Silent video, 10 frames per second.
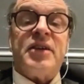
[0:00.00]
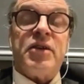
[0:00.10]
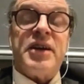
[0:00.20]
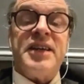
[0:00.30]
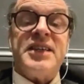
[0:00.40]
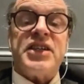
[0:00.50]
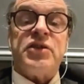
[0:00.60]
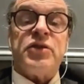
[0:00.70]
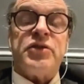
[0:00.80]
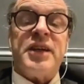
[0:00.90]

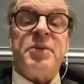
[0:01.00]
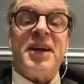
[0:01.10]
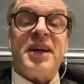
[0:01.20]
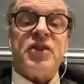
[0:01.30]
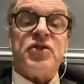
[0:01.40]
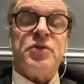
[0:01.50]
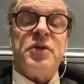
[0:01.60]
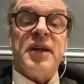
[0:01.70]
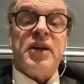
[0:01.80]
organization also in America to